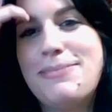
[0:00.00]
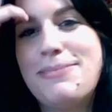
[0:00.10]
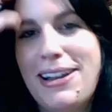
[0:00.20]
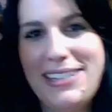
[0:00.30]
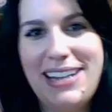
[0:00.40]
and
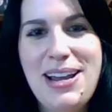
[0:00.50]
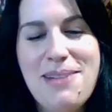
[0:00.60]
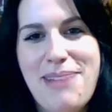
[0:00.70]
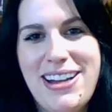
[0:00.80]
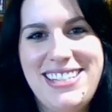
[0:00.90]
months,
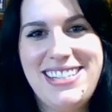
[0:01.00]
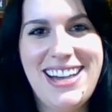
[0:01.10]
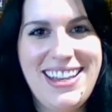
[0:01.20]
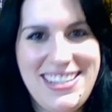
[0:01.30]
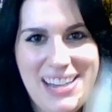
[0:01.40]
but
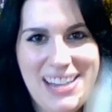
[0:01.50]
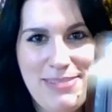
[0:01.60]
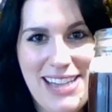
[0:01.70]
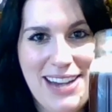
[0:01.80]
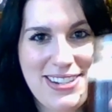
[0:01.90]
this time
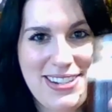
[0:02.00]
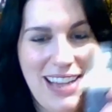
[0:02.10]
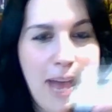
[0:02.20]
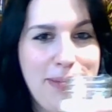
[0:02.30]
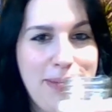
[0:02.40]
it's actually
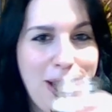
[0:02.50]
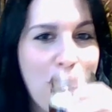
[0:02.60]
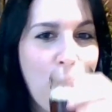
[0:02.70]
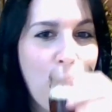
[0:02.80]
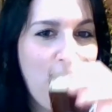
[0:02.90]
happening.
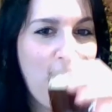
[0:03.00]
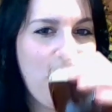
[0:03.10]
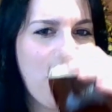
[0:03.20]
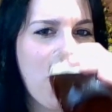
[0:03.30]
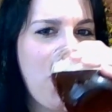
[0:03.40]

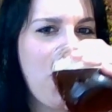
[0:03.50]
Oh,